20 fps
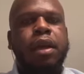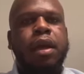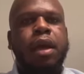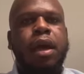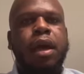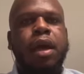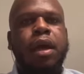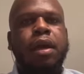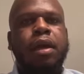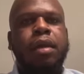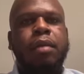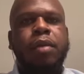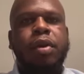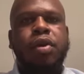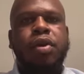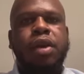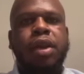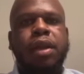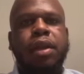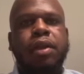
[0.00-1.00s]
uh,
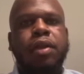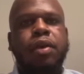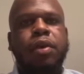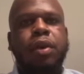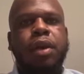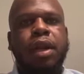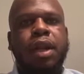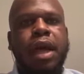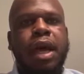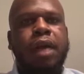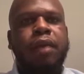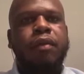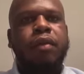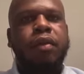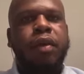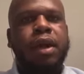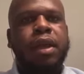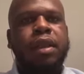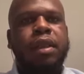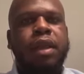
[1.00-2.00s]
community. They're doing a lot of
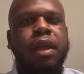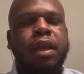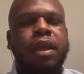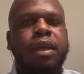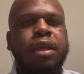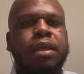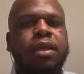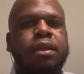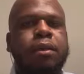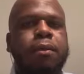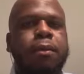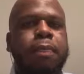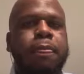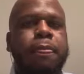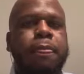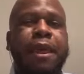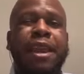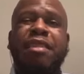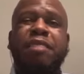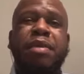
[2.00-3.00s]
great things.
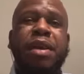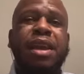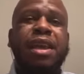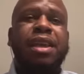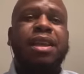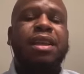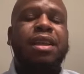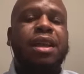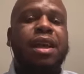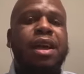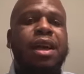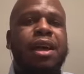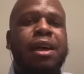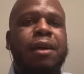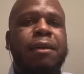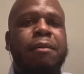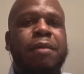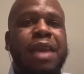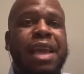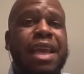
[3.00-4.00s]
And they've been
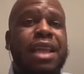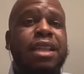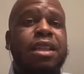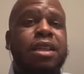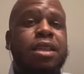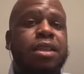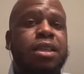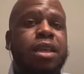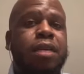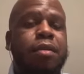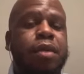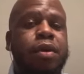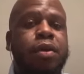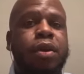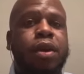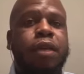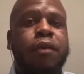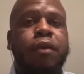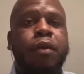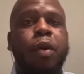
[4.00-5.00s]
um, in this
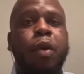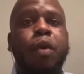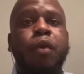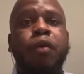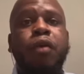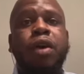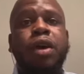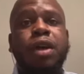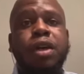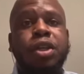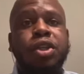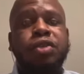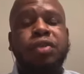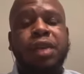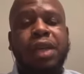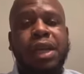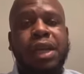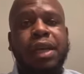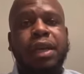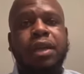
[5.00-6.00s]
community for over
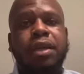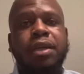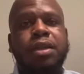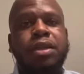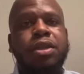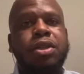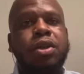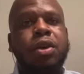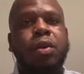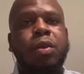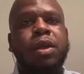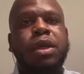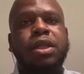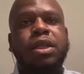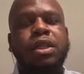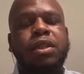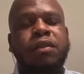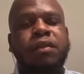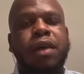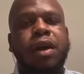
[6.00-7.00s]
100 years. And so mm -hmm. we
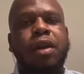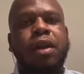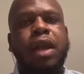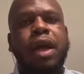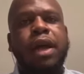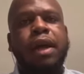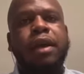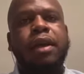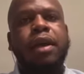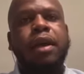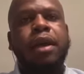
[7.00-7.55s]
just felt like